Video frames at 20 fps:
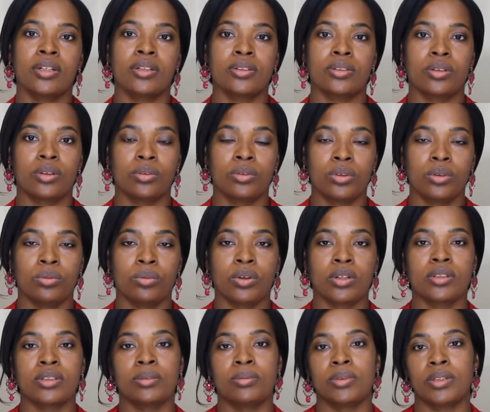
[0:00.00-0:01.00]
So you
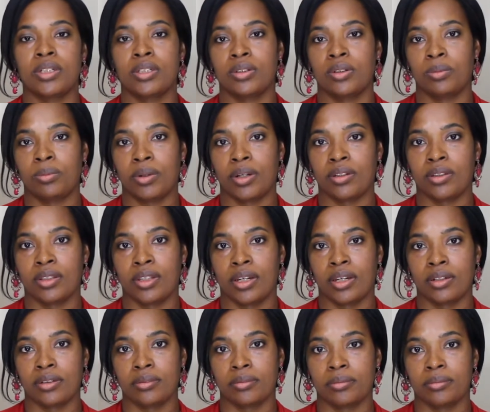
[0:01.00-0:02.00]
want to be clear about
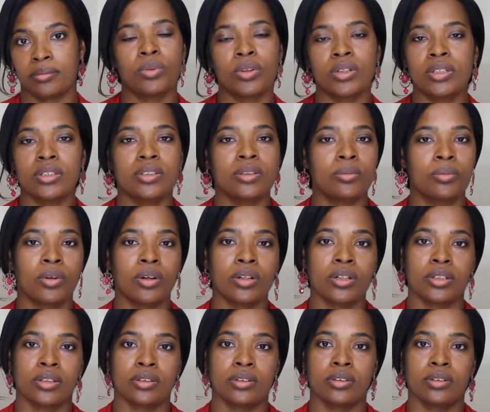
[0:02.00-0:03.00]
that. What is the
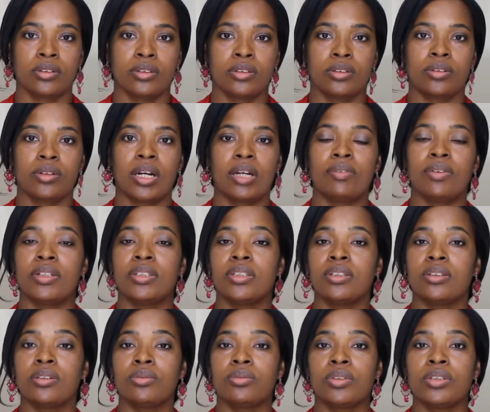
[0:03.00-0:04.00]
market? Have I
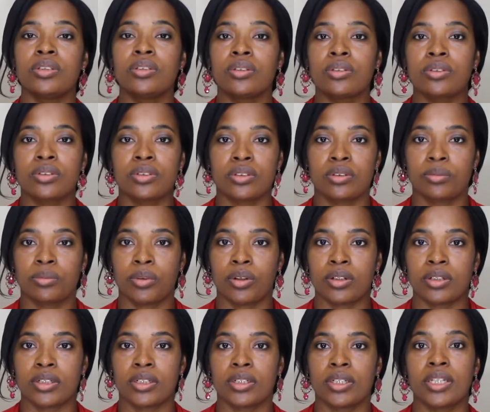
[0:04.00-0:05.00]
done the research in the
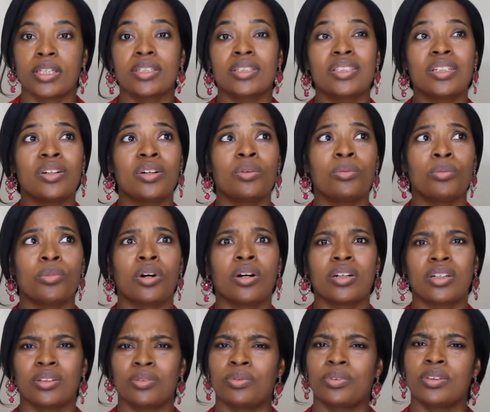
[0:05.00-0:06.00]
market? Is there a
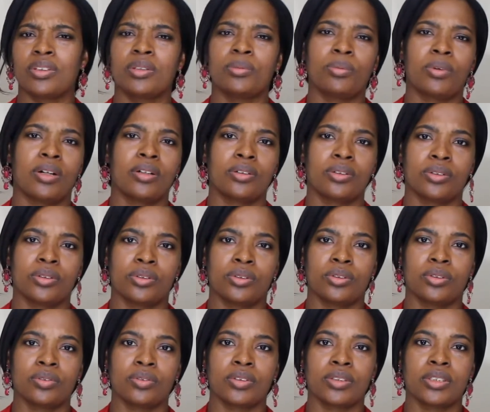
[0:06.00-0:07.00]
market for this product or
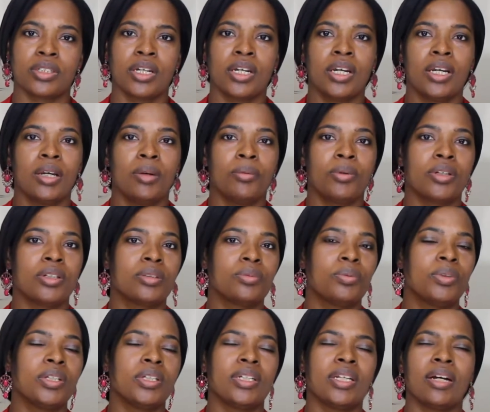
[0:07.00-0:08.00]
service? Because
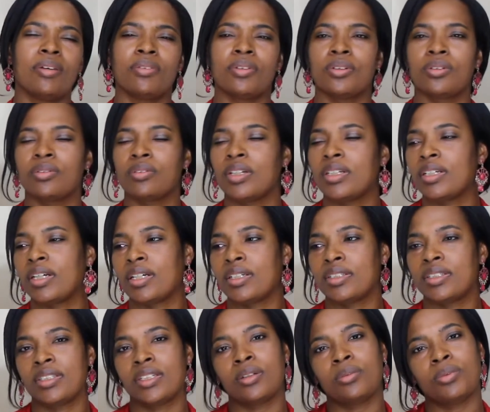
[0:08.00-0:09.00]
we can have a great
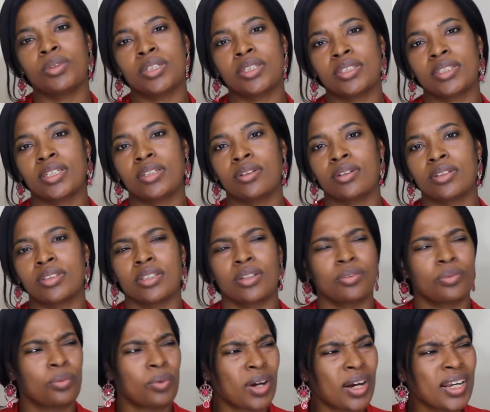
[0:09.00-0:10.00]
idea and we can say to
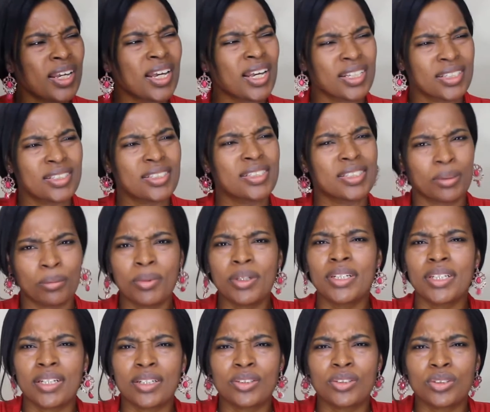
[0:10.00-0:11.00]
ourselves, why hasn't
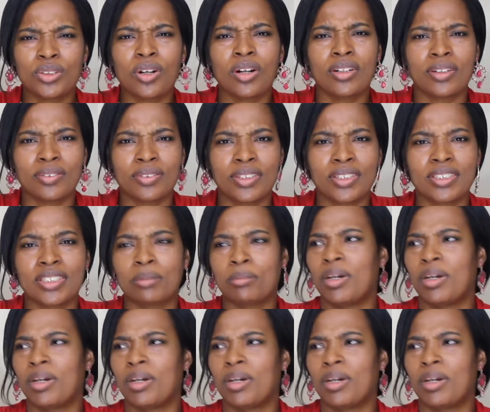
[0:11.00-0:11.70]
somebody else thought of this?